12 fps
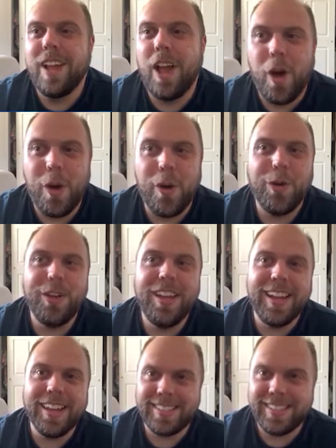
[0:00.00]
We're not. Oh
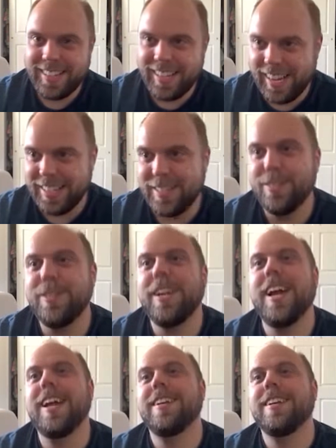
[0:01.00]
yes, we're
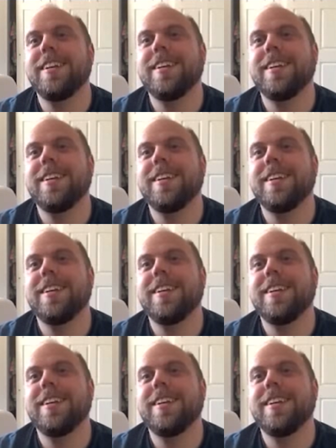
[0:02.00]
not.